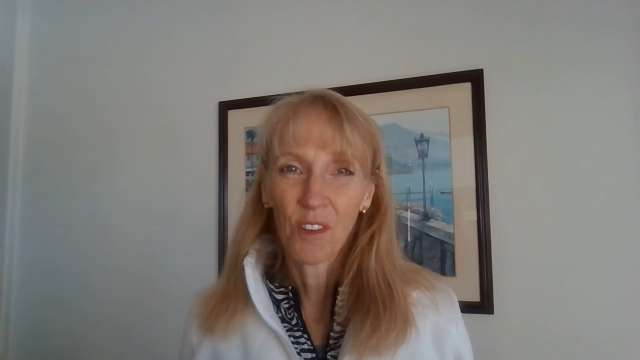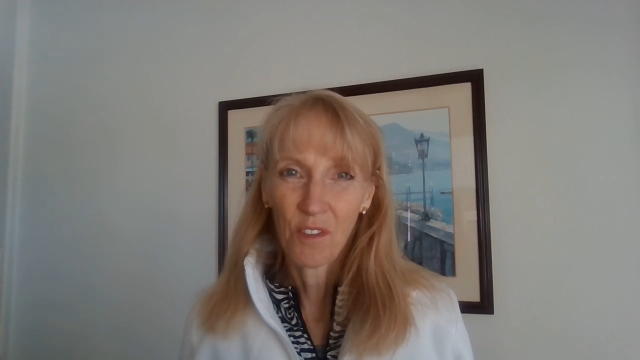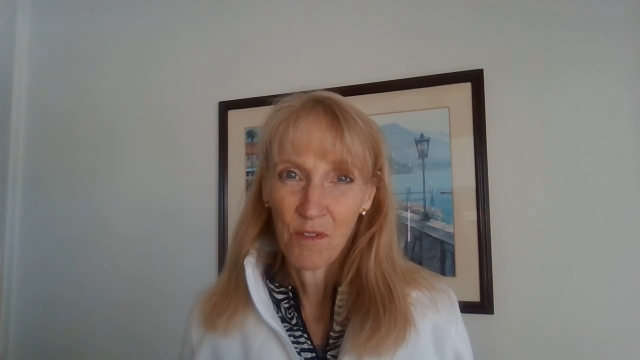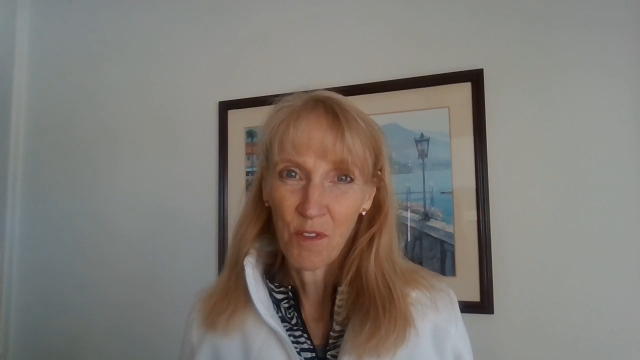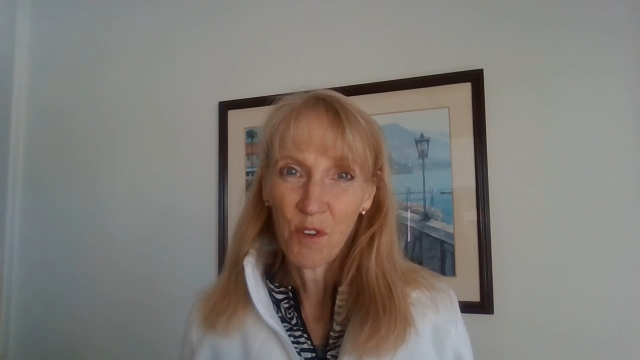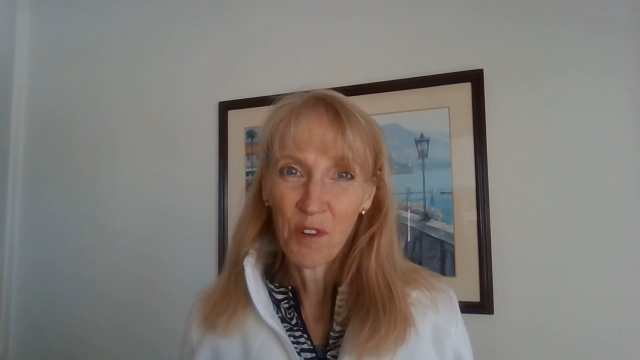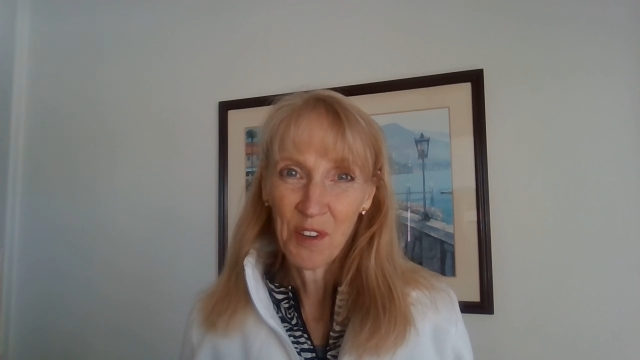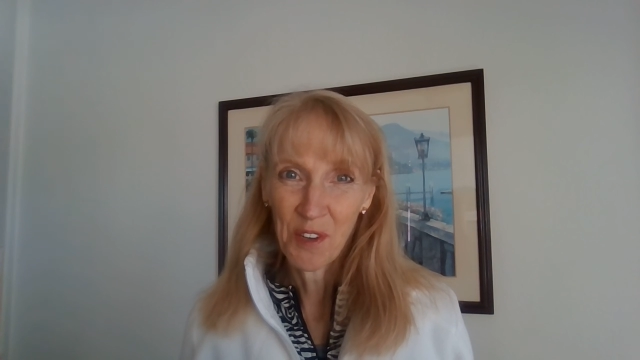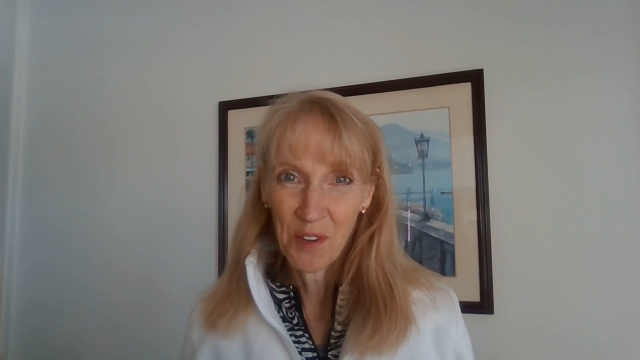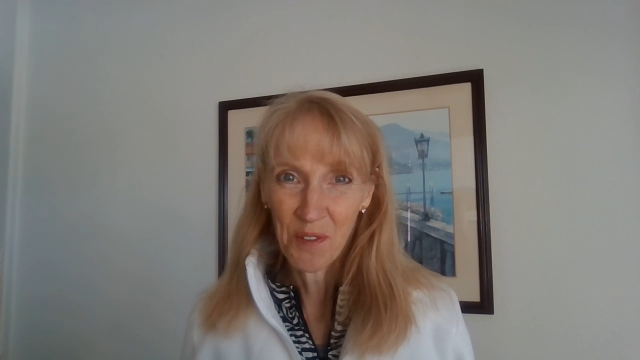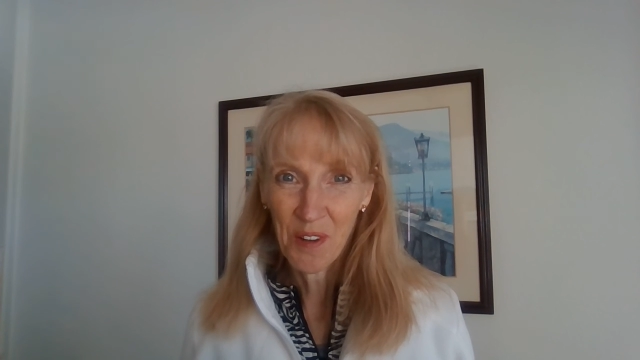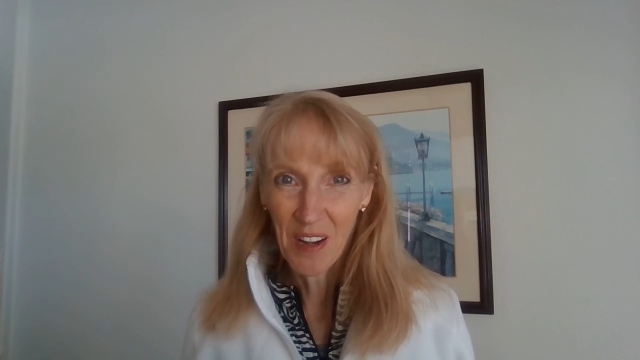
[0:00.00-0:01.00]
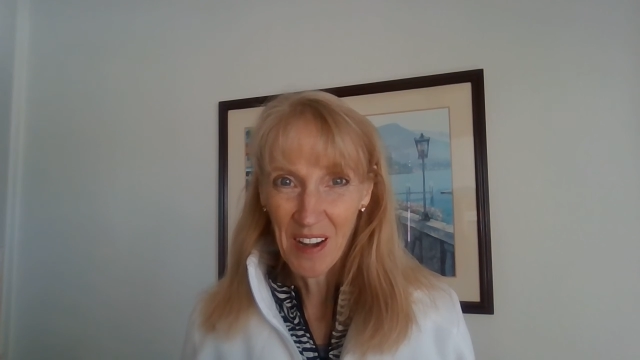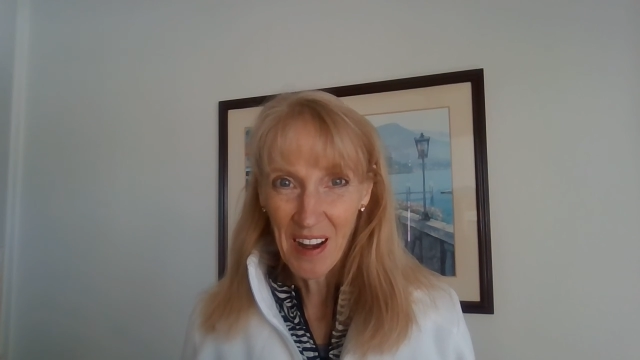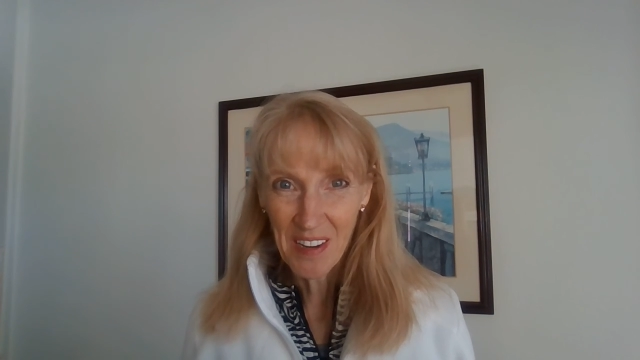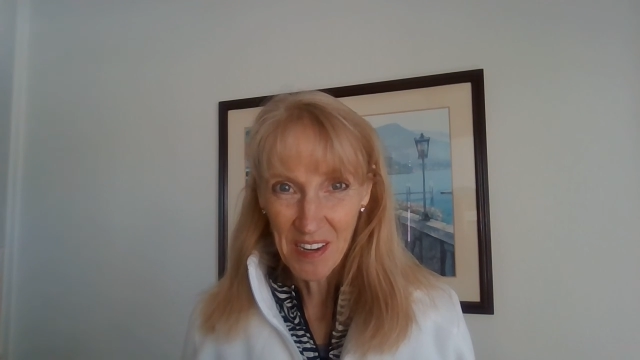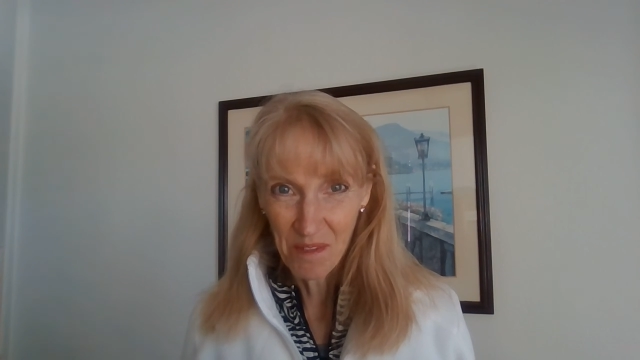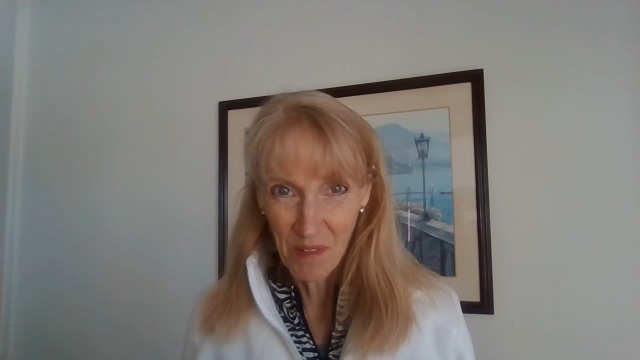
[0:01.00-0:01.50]
look forward to
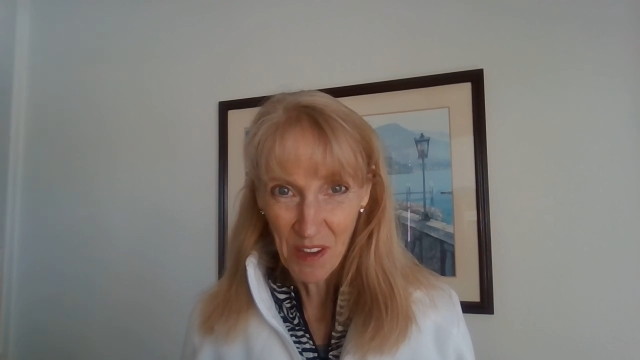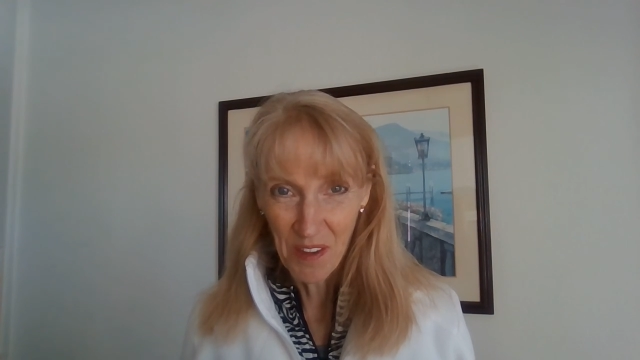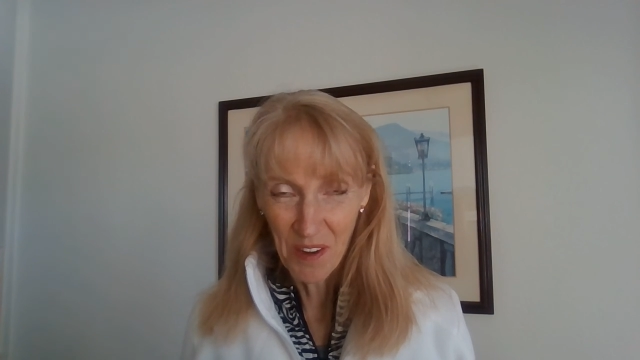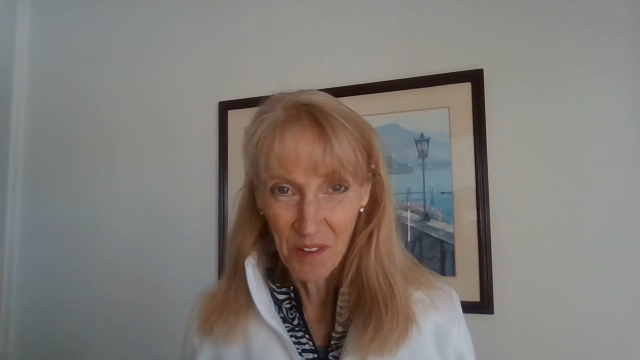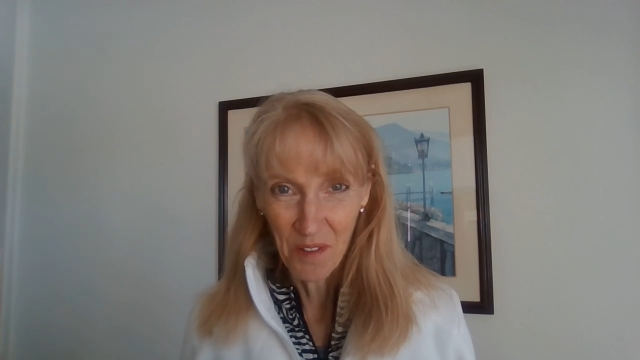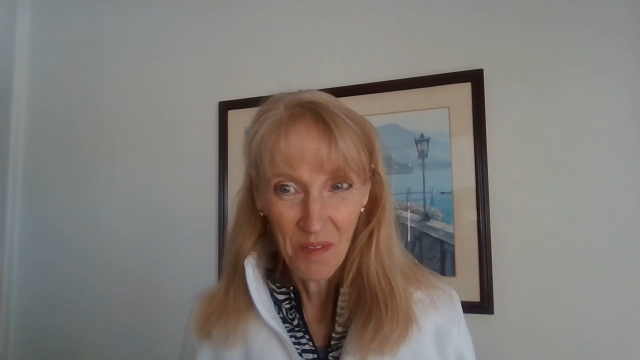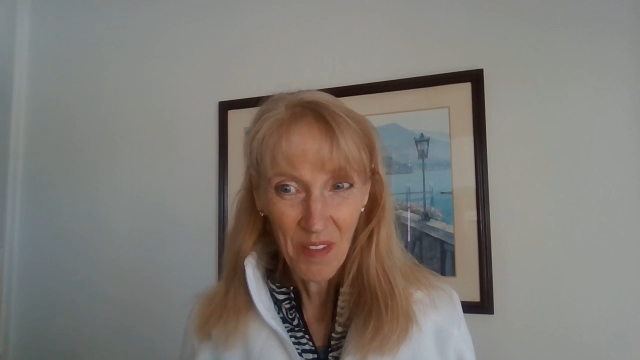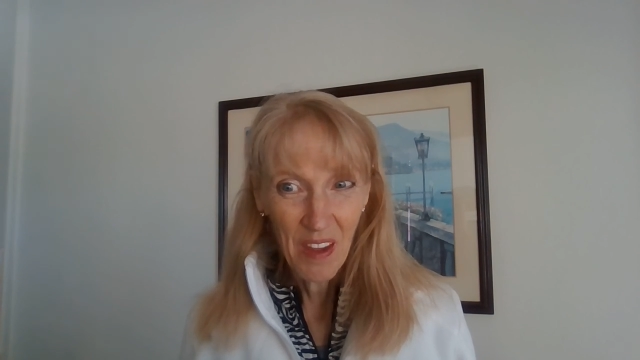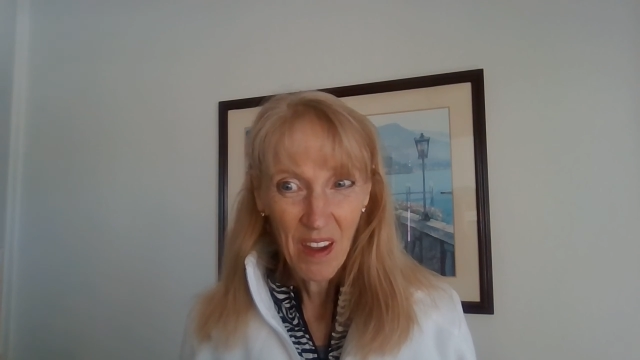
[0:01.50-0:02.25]
connecting with you.